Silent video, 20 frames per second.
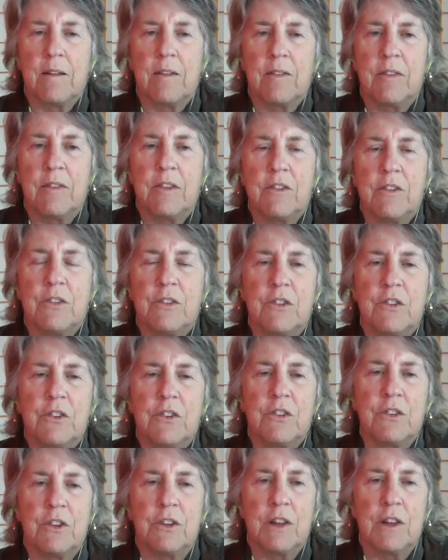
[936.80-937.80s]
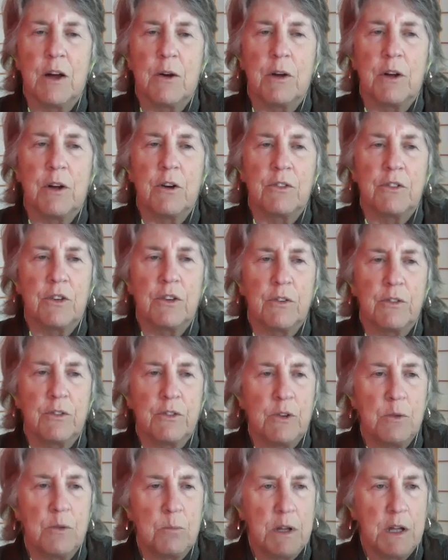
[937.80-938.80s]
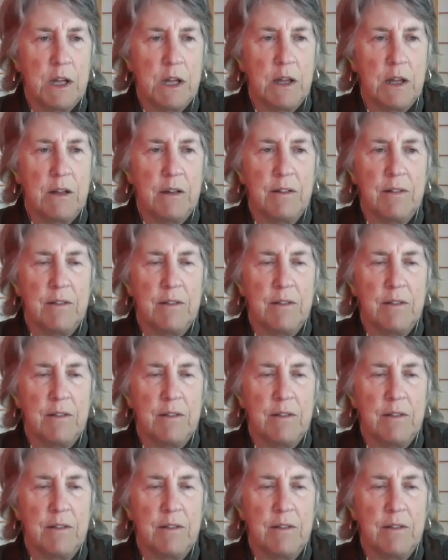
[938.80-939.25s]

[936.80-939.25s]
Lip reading: This is just allowing ourselves to be.